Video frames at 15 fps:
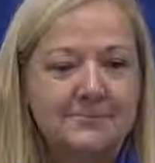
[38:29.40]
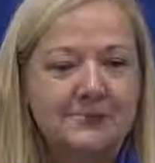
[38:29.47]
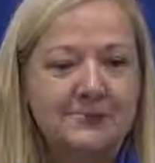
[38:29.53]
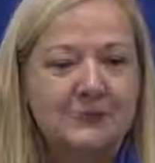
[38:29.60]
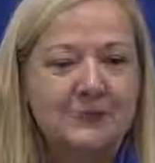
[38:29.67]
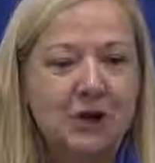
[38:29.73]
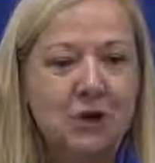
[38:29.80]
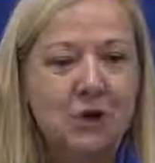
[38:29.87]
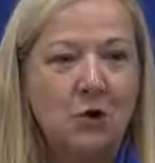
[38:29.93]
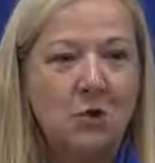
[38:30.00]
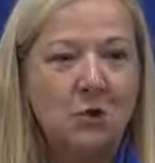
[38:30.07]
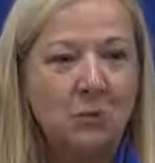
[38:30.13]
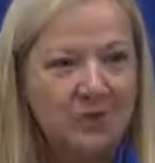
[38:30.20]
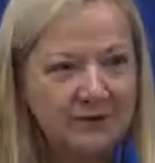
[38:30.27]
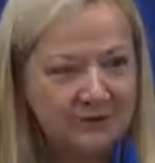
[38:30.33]

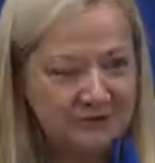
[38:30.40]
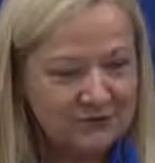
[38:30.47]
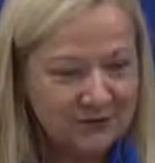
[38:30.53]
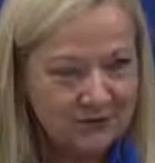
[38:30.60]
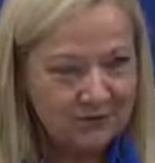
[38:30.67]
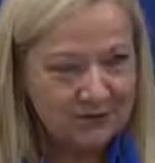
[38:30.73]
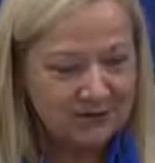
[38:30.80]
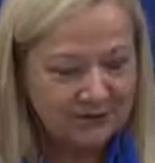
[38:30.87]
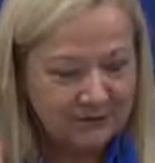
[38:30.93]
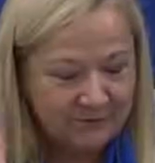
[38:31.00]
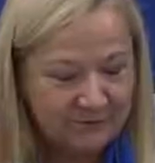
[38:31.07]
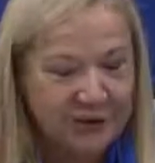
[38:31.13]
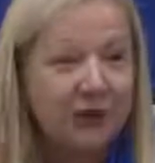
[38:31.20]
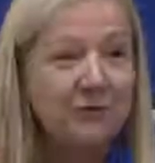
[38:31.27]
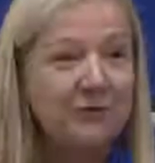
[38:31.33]
so we
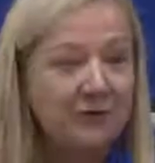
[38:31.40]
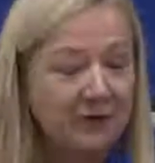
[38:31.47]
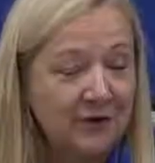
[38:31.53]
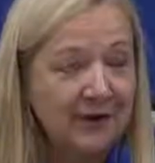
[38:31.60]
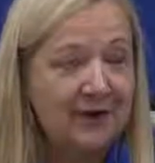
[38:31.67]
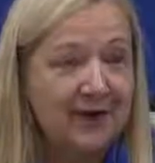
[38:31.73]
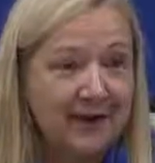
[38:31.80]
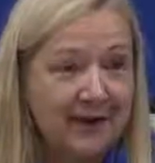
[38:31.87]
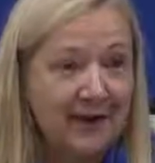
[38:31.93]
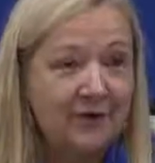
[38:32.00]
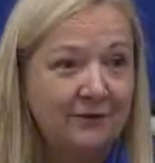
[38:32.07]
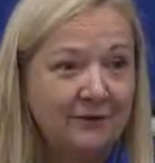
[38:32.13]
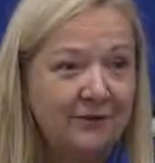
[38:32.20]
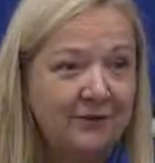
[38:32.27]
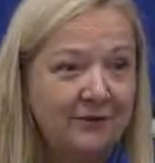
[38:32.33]
froze her
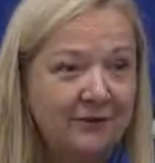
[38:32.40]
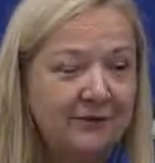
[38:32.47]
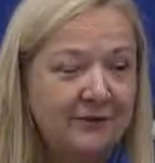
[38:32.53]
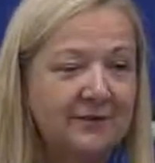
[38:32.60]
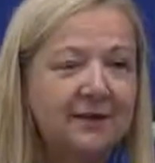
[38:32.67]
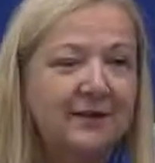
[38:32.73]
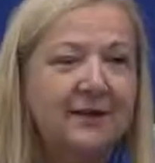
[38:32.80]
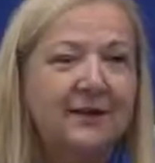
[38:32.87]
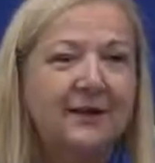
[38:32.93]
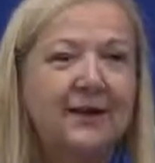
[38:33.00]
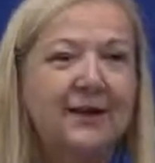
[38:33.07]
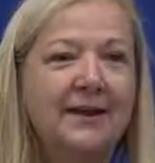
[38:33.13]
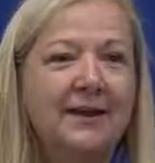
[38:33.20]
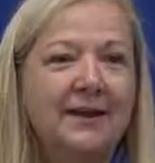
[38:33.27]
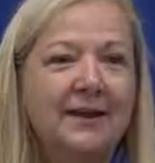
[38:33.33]
account,
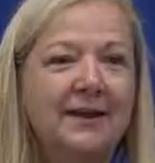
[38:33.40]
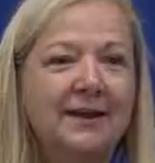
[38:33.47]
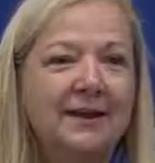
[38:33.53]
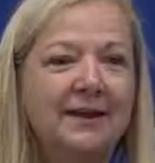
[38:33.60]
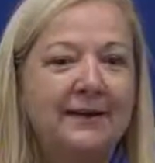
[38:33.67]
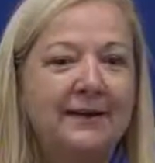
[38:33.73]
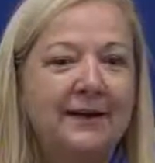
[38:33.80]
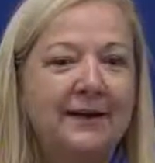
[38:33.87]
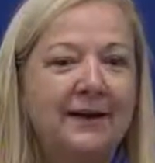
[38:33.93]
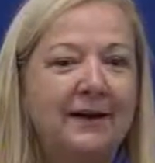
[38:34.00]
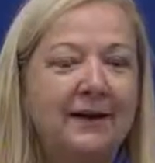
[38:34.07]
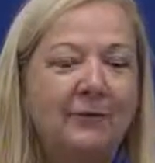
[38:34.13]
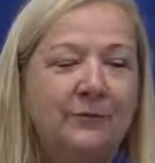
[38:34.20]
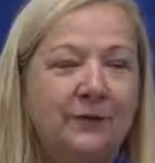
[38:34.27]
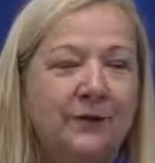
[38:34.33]
and
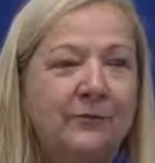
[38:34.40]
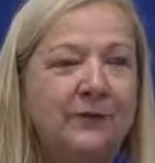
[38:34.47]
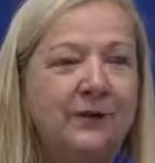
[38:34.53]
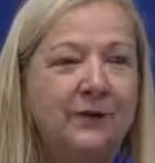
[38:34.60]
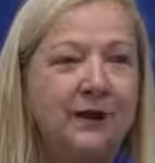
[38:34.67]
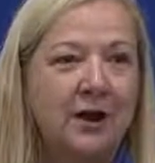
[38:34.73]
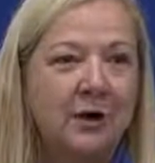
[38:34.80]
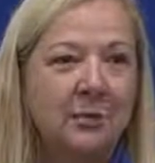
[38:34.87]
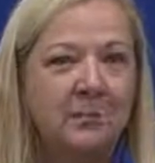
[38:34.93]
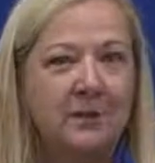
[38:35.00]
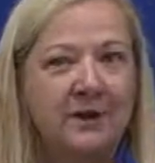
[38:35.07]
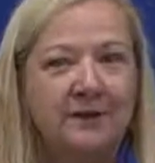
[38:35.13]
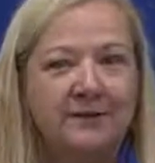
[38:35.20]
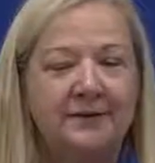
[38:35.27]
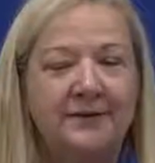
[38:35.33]
we
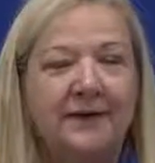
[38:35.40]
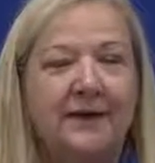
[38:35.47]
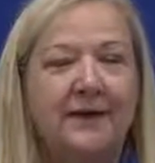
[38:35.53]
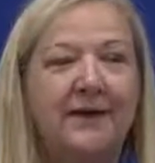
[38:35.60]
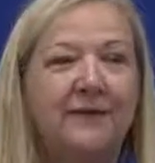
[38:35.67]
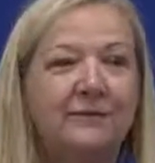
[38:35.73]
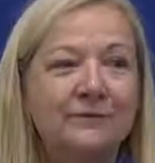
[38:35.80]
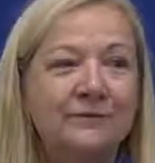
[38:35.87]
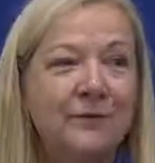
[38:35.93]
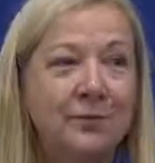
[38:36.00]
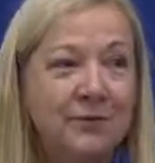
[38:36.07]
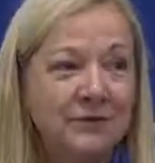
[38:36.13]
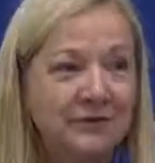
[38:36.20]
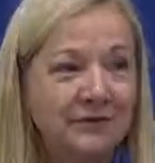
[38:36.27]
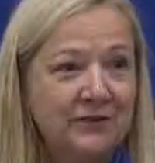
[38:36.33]
reopened. Now,
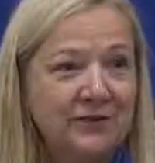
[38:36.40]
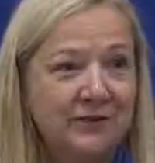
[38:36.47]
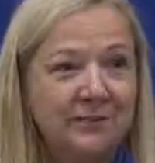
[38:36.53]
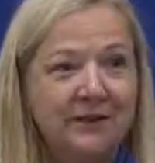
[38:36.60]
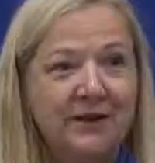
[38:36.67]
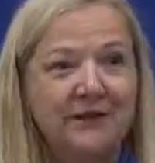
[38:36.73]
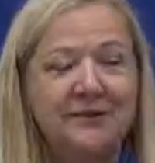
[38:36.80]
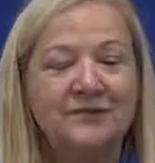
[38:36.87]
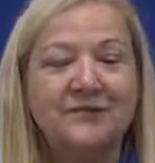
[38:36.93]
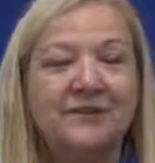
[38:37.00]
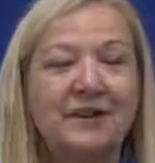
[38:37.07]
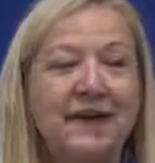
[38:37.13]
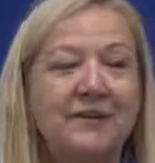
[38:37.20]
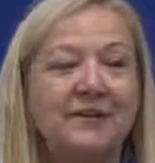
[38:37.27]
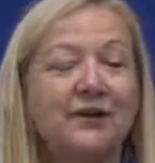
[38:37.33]
unfortunately, because she
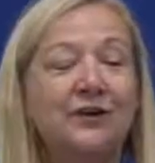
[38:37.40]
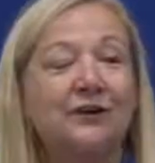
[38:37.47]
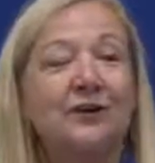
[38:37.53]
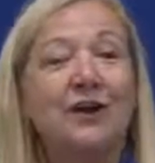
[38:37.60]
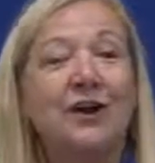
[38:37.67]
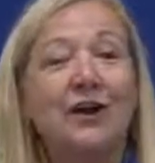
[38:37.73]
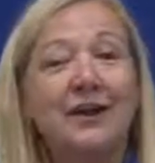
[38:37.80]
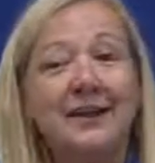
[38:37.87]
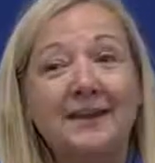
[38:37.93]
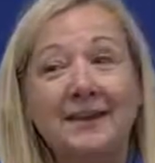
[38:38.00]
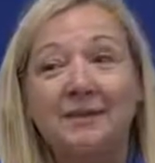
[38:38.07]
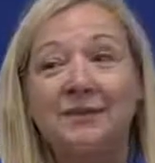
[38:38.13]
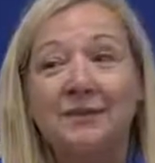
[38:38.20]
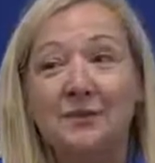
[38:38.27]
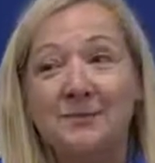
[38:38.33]
gave her login
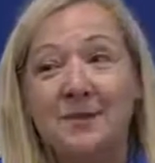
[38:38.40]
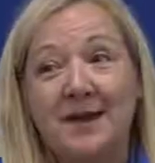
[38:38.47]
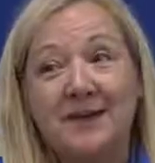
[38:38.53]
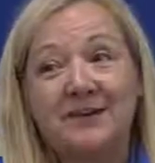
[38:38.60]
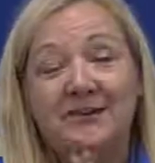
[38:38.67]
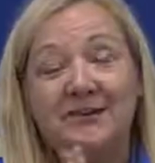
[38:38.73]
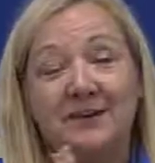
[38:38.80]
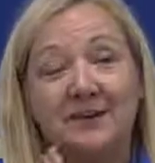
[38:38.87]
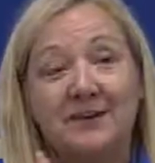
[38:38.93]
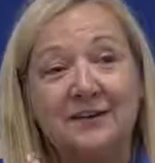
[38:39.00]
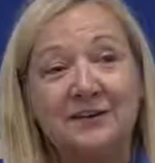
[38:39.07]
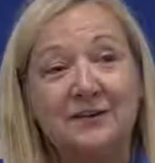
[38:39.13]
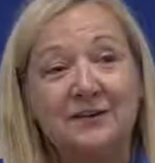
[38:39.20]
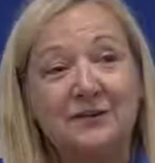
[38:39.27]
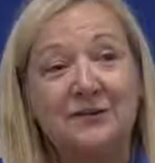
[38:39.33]

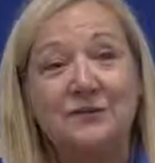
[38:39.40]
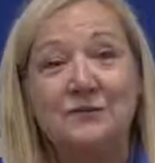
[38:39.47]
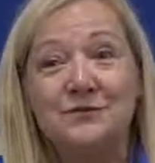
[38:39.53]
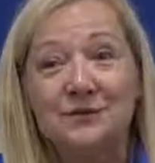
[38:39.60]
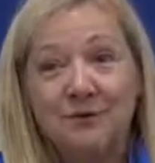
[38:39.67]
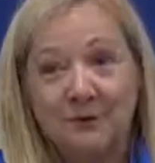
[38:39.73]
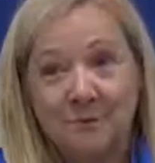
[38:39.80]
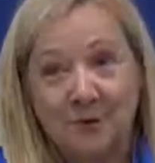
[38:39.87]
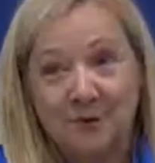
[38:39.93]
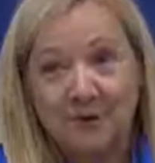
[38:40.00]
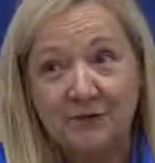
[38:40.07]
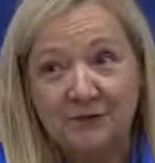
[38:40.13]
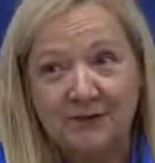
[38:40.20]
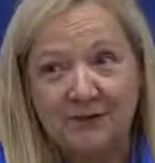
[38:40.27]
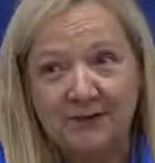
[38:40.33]
information to this
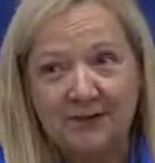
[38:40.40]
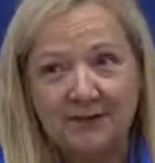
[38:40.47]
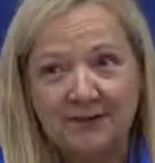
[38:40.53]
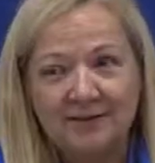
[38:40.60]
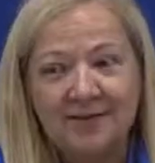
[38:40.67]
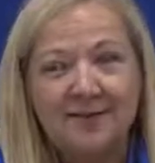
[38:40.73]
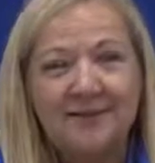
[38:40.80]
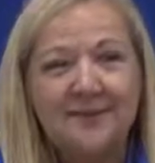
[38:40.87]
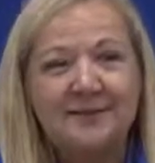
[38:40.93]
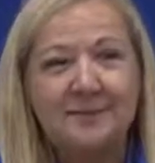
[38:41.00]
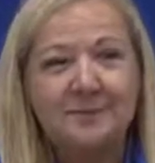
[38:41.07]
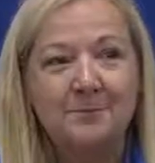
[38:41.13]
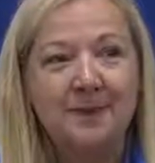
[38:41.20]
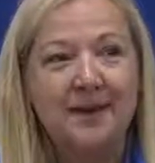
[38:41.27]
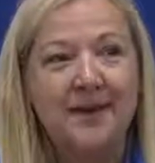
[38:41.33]
person,
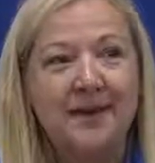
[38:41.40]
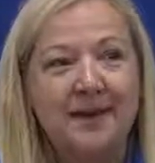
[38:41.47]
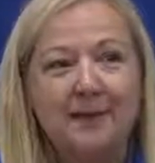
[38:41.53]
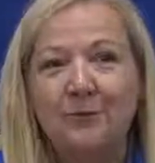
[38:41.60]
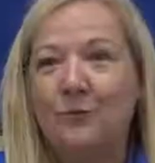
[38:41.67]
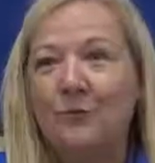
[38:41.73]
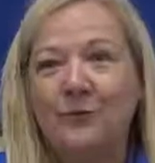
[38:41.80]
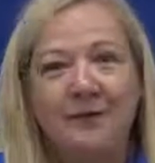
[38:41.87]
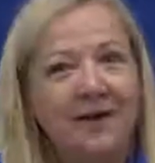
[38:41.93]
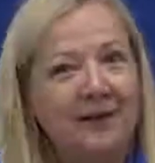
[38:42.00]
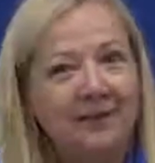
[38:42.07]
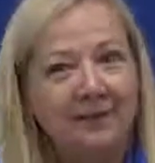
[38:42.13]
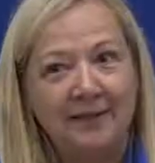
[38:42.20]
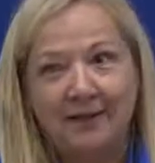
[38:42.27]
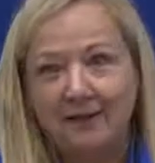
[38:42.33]
the bank would
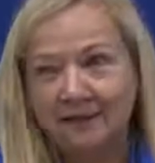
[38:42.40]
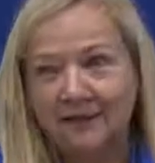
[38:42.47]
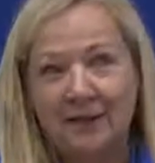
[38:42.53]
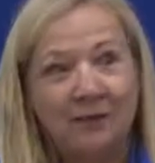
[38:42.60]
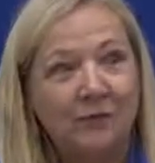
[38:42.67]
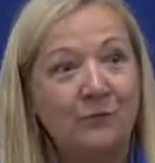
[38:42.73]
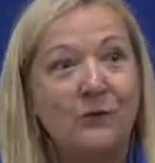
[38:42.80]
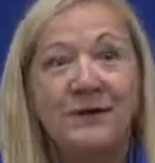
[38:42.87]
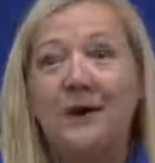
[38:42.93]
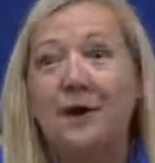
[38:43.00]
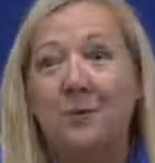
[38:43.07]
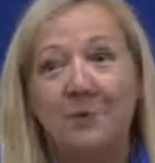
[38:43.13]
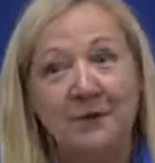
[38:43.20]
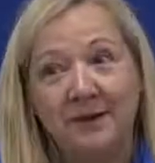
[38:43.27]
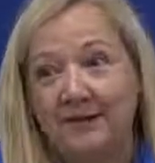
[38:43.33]
not let us
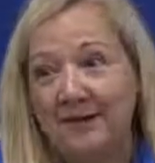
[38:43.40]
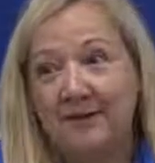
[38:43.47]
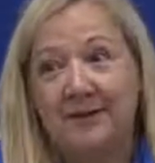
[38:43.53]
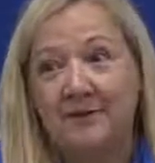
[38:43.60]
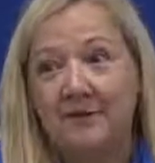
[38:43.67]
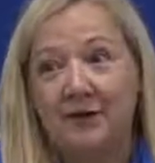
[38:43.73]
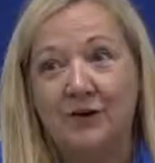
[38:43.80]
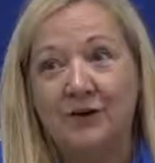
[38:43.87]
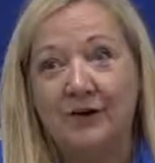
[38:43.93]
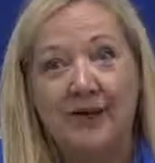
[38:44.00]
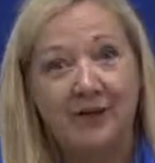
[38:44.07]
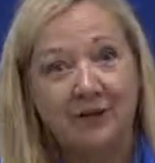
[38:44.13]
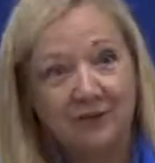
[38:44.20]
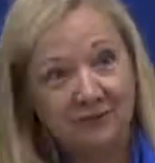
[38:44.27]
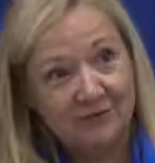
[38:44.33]
reopen any of her
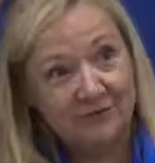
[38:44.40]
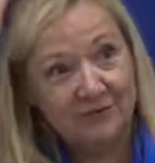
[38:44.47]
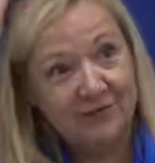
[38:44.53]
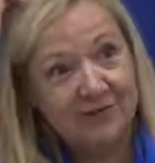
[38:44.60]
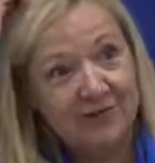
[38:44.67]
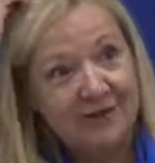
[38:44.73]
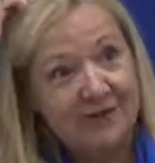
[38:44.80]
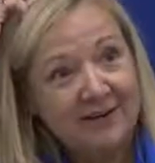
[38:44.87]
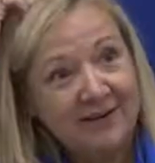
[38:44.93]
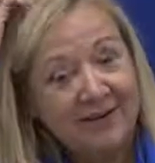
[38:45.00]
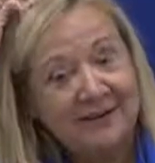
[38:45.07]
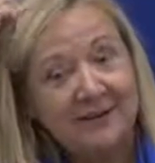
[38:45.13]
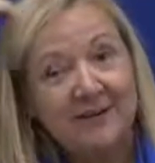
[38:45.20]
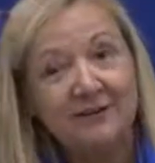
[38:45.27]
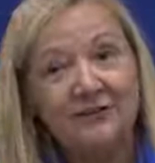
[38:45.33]
accounts
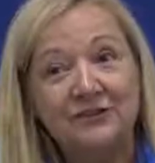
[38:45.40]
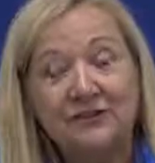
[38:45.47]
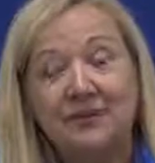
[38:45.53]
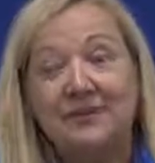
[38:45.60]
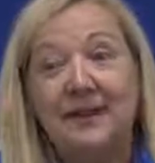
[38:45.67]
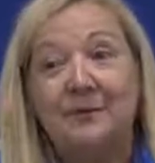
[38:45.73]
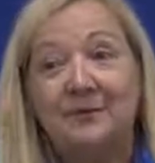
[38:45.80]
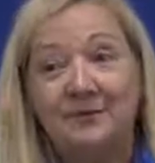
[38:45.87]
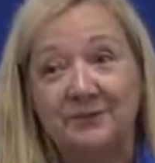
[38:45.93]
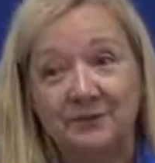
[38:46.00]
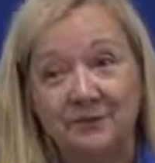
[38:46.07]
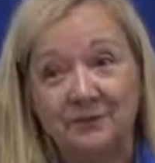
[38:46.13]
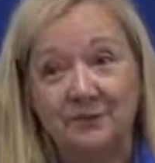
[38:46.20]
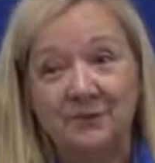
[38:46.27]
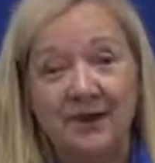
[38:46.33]
because that was a
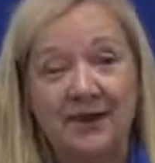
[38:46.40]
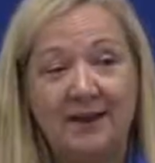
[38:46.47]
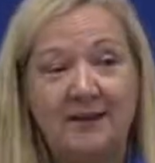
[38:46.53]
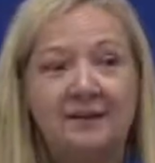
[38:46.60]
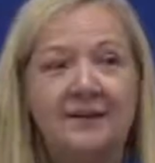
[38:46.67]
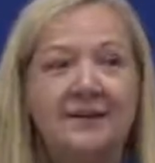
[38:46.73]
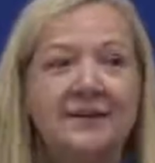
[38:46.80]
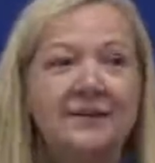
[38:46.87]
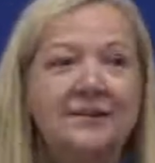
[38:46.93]
threat.